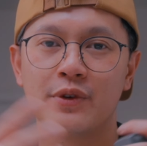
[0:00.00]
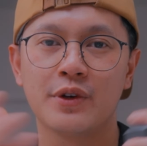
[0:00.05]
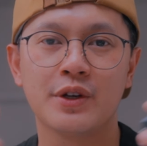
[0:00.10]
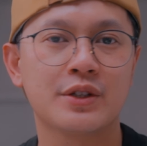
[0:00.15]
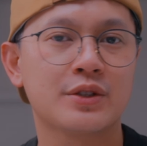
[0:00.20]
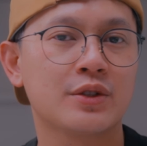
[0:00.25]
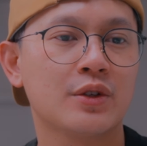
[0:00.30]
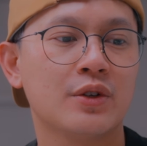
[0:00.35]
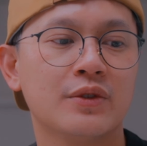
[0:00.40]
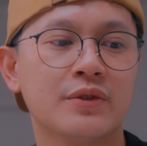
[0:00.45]

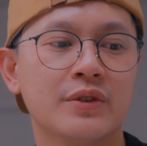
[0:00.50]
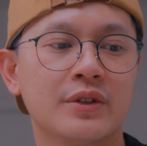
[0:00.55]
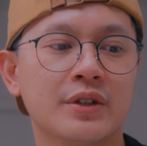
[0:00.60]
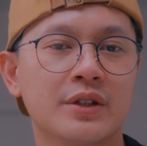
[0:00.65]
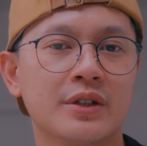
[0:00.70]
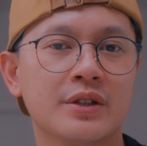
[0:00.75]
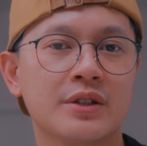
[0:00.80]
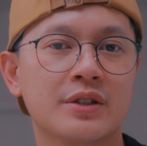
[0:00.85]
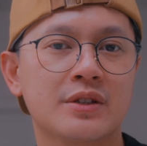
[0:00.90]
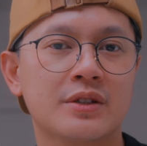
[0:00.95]

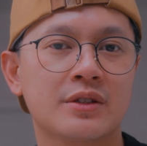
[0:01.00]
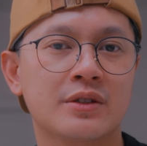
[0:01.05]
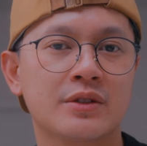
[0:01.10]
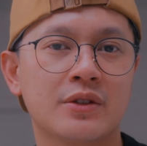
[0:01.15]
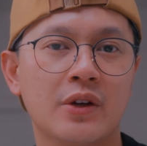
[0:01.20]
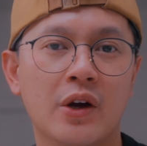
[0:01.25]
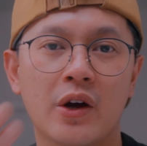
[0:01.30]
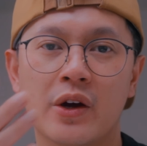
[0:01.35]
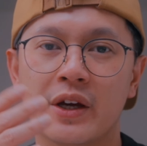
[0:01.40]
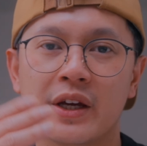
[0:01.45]
voiceovers,
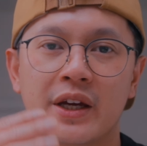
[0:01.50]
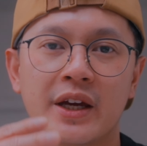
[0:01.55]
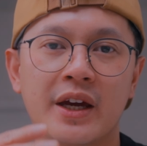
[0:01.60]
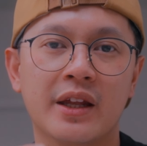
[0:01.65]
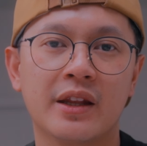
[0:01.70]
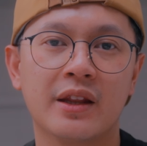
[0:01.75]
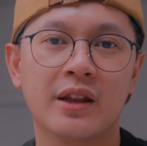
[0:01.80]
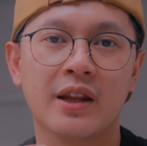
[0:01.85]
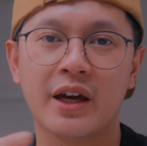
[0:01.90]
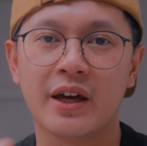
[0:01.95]
talking
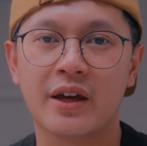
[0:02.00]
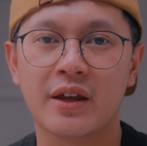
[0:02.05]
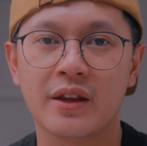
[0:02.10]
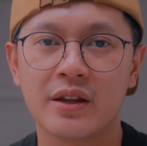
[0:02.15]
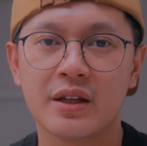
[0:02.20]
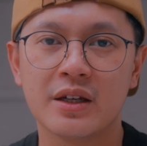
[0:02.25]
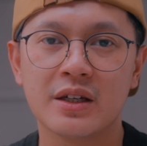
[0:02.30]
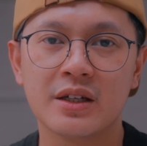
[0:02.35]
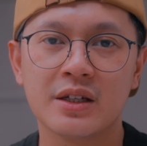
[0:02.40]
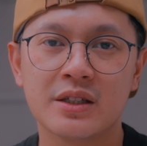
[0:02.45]
head like
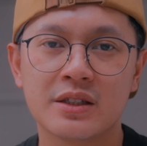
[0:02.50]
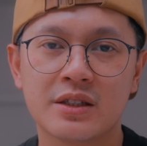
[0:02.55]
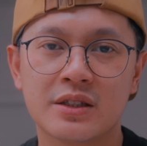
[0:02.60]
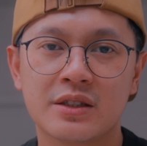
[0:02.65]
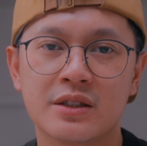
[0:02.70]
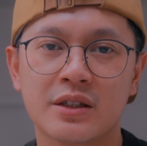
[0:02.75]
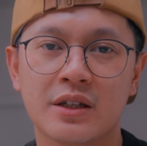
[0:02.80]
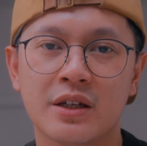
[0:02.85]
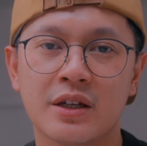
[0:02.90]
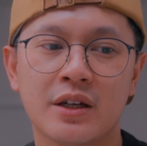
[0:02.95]

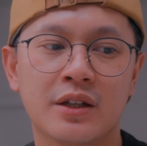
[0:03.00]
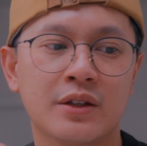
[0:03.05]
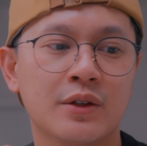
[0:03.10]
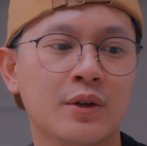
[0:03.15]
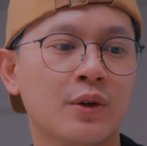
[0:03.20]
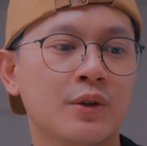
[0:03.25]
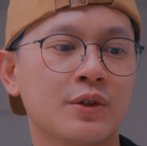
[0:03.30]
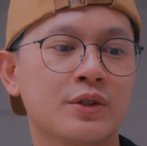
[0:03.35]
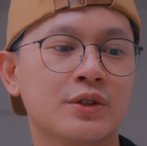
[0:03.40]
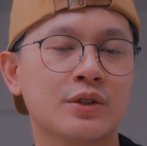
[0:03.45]
this, and
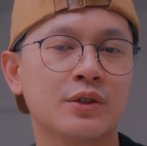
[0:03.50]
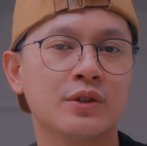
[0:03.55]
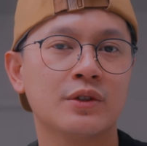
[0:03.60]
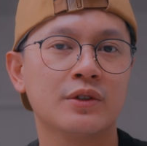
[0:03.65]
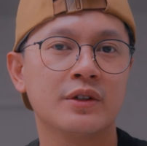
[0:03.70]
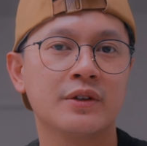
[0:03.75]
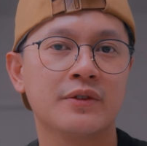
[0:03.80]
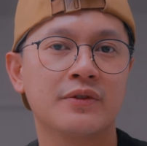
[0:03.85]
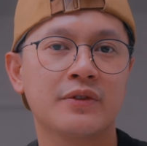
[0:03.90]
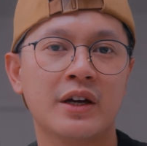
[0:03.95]
also
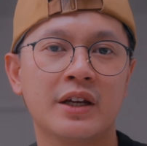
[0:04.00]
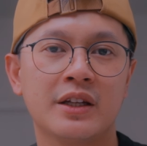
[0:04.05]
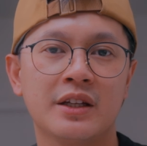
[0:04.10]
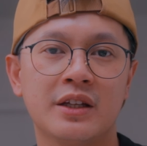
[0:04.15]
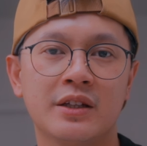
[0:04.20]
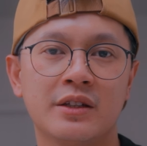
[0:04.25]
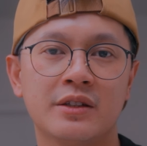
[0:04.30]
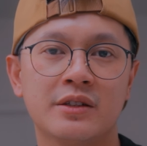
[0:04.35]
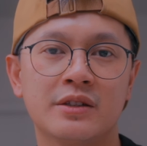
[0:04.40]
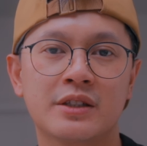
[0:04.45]
if I
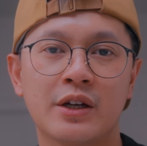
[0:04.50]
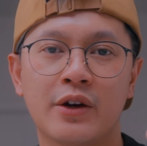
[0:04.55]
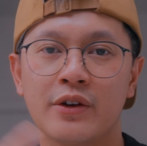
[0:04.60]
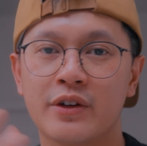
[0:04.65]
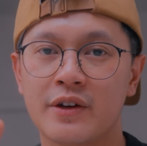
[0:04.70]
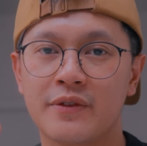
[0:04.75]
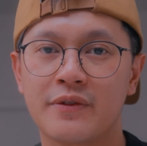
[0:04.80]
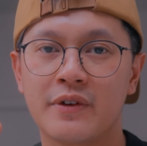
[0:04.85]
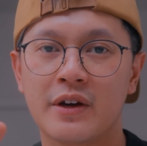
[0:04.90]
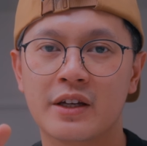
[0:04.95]
need
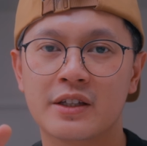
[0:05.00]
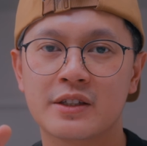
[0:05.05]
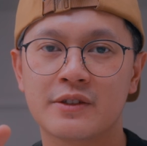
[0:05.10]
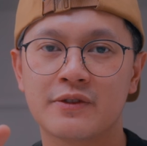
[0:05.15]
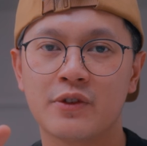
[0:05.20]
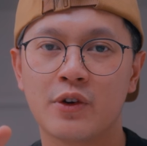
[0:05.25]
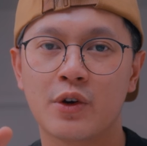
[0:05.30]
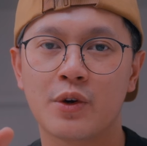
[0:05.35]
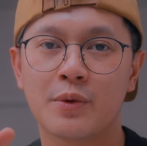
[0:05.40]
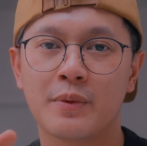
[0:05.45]
sound effects
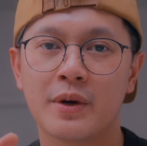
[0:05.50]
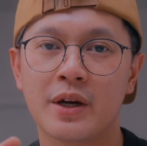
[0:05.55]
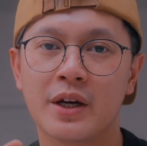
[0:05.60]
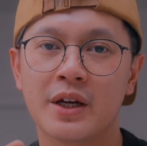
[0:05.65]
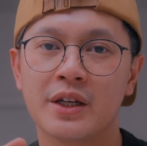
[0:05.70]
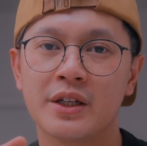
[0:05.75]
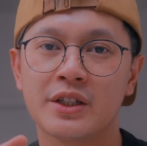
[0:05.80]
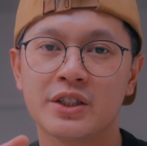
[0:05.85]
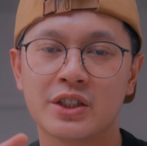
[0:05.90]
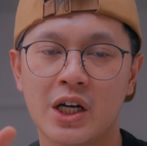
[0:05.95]
for
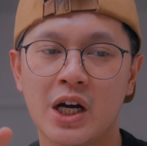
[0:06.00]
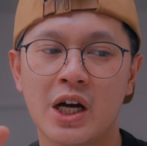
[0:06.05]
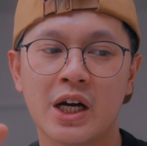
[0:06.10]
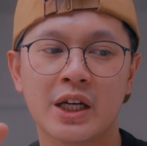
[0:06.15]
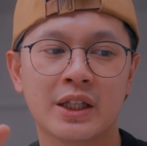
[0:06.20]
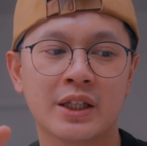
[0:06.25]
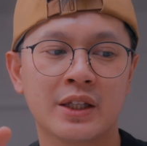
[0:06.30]
my shot,